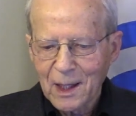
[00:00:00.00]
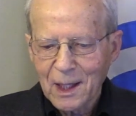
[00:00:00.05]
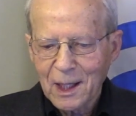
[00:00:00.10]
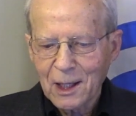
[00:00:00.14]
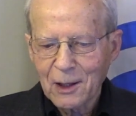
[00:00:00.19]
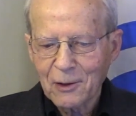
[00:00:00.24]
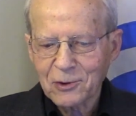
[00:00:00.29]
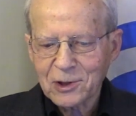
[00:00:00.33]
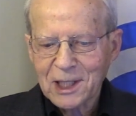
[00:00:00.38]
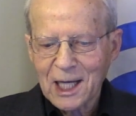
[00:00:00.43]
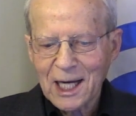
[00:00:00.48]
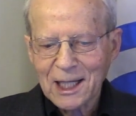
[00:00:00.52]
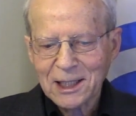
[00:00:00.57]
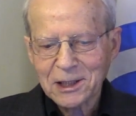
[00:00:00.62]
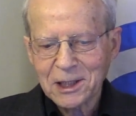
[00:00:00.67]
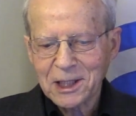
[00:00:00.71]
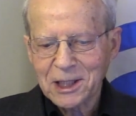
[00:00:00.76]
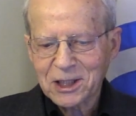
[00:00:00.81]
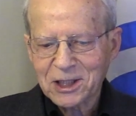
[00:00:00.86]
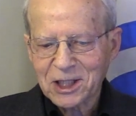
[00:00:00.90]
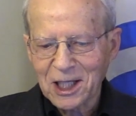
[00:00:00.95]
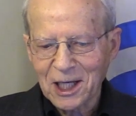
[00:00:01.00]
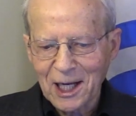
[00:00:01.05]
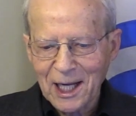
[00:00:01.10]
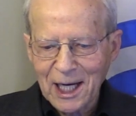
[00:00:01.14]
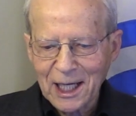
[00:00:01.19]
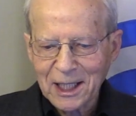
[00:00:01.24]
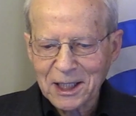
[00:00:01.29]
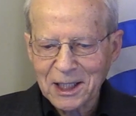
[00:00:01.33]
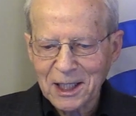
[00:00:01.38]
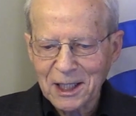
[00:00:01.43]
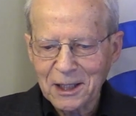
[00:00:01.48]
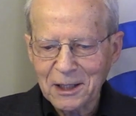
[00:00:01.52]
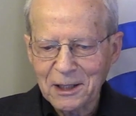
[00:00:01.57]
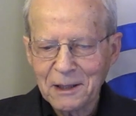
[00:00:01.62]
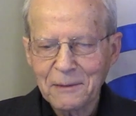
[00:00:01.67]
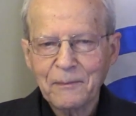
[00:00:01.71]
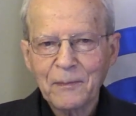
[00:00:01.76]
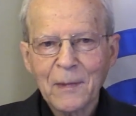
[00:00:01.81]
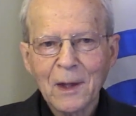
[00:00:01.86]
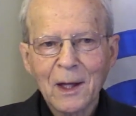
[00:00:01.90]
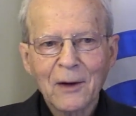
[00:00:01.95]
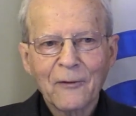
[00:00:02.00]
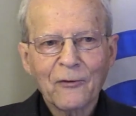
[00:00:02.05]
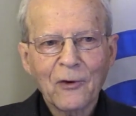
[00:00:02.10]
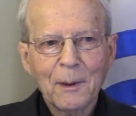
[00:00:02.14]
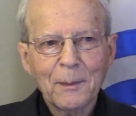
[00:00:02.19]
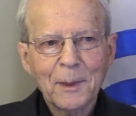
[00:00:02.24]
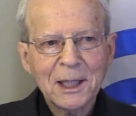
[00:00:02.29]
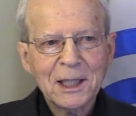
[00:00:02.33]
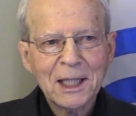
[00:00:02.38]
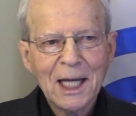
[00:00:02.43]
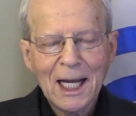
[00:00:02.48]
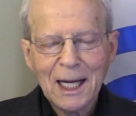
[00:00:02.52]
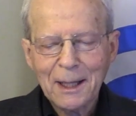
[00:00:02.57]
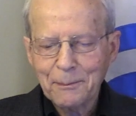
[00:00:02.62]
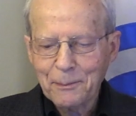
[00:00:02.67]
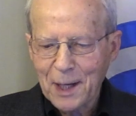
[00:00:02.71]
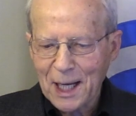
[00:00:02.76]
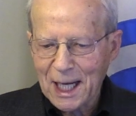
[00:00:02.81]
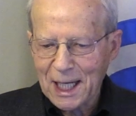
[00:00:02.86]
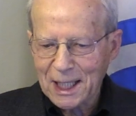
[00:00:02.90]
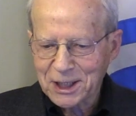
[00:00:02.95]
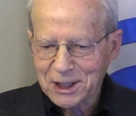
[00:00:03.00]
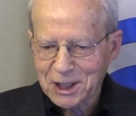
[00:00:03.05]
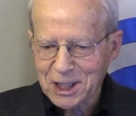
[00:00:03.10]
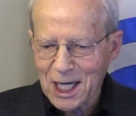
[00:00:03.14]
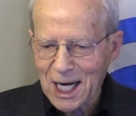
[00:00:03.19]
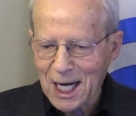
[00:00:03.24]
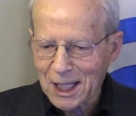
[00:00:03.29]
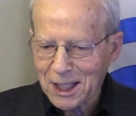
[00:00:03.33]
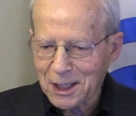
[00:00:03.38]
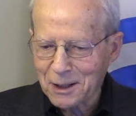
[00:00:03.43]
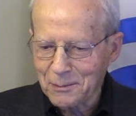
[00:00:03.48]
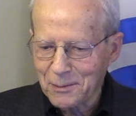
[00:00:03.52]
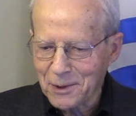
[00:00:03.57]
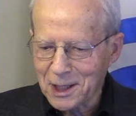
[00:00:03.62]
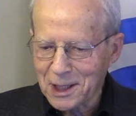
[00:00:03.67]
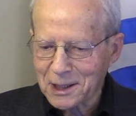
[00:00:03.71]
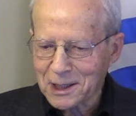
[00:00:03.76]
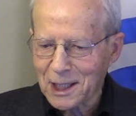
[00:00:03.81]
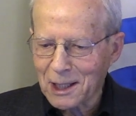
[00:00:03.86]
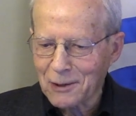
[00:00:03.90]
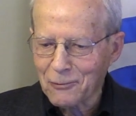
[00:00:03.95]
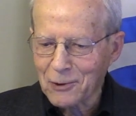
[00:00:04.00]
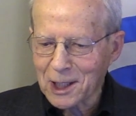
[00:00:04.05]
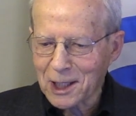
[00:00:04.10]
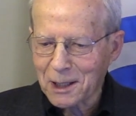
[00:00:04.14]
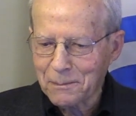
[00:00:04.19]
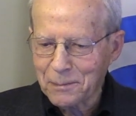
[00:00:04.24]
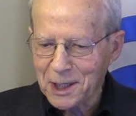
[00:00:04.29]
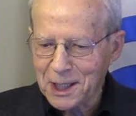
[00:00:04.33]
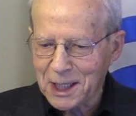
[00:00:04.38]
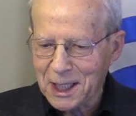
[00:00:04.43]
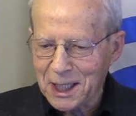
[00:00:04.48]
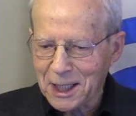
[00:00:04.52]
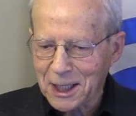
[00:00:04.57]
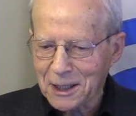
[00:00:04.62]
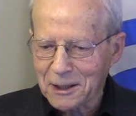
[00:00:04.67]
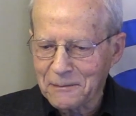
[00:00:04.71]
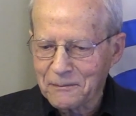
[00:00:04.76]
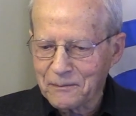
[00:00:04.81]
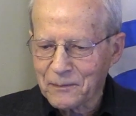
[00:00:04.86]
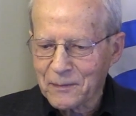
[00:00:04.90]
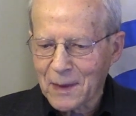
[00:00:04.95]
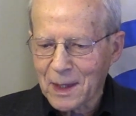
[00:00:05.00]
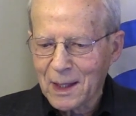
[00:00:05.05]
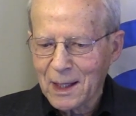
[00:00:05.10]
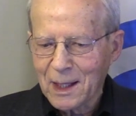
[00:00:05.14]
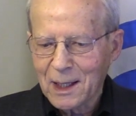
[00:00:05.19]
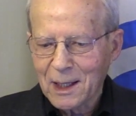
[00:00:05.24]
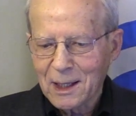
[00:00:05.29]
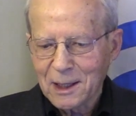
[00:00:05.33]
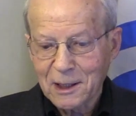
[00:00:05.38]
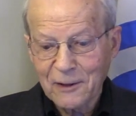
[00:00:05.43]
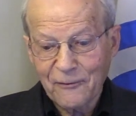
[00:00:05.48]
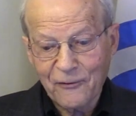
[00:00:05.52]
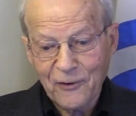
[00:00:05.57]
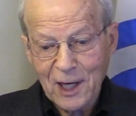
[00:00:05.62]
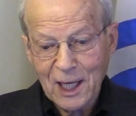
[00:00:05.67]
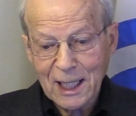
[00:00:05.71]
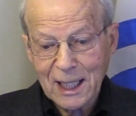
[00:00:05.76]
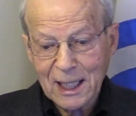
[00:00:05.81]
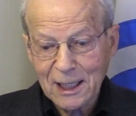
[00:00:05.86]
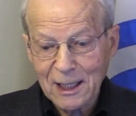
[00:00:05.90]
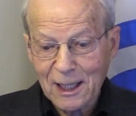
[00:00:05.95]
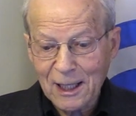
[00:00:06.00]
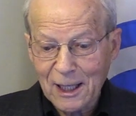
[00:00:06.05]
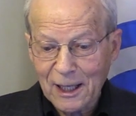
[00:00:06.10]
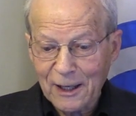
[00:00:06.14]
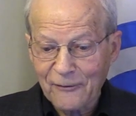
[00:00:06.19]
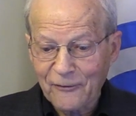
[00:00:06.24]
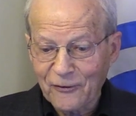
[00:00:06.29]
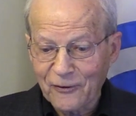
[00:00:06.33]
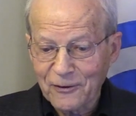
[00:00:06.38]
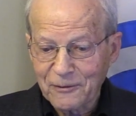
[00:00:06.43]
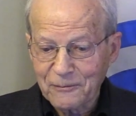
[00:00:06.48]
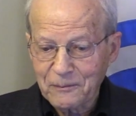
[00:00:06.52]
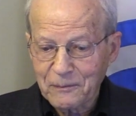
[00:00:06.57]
It was actually selected from a 10-page document on Wikipedia defining life.